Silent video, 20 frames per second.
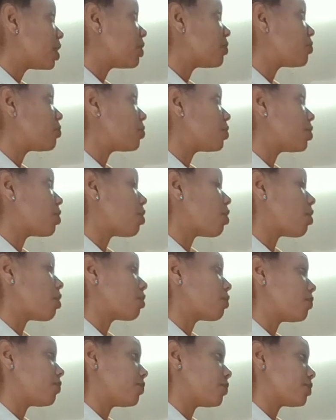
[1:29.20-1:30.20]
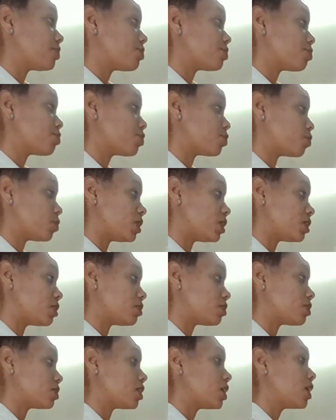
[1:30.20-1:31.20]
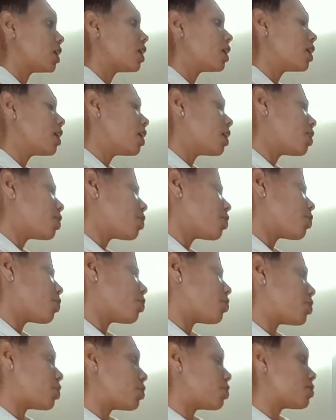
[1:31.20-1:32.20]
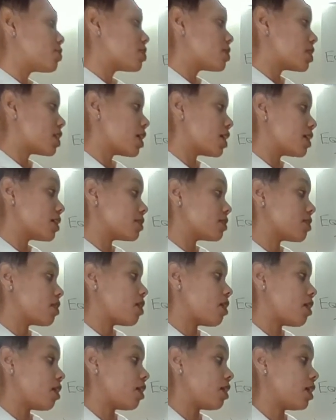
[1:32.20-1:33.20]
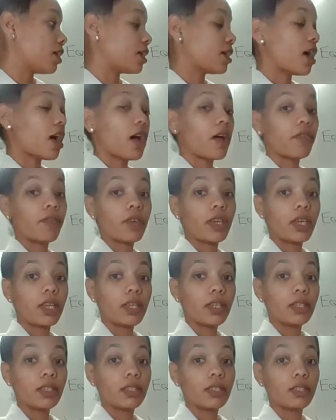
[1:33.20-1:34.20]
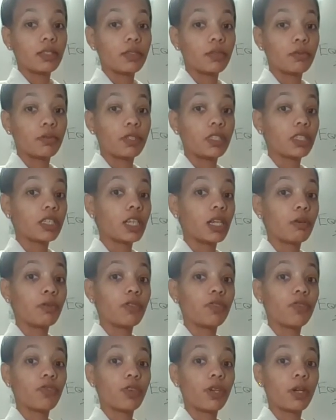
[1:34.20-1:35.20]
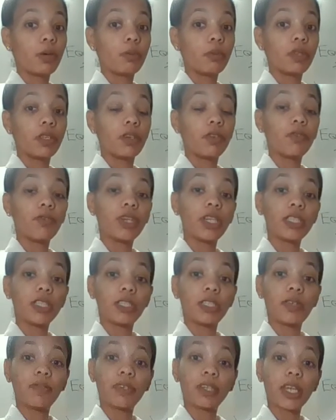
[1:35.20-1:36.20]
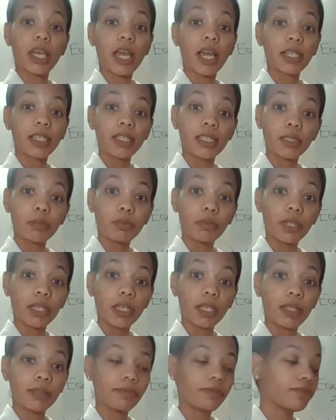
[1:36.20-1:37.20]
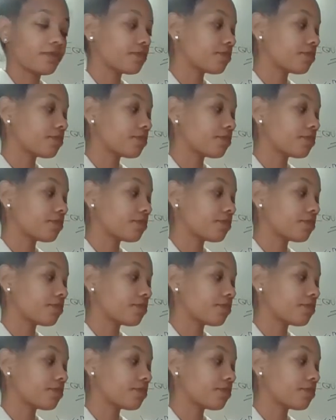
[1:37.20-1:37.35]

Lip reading: and for your artificial sweeteners. Those things are agave, which comes from the resin of a cactus plant.